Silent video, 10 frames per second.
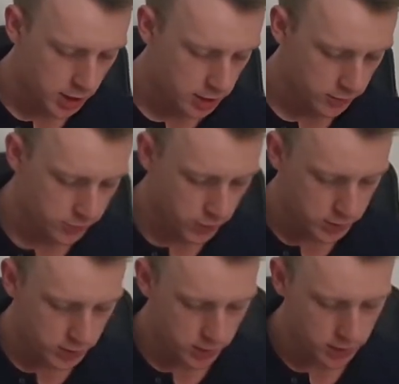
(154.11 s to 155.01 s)
So
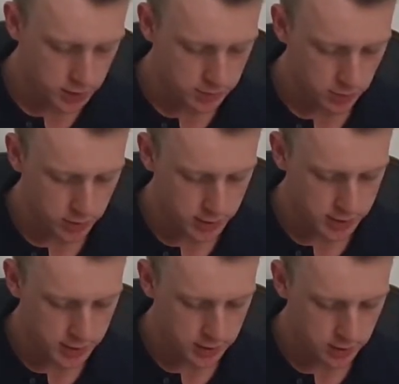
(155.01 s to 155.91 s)
first thing I can spot is
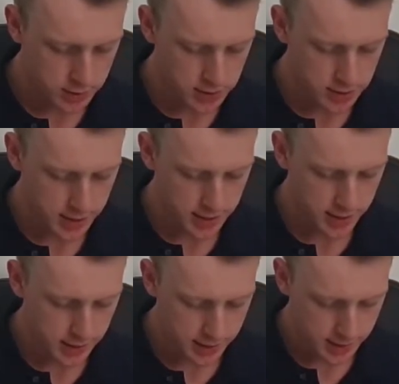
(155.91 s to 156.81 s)
it's got a center
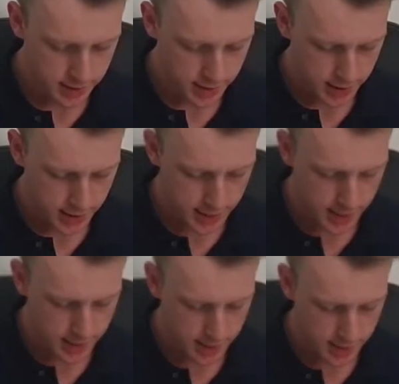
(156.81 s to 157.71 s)

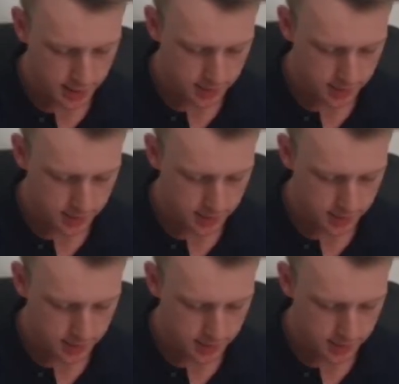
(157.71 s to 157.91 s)
at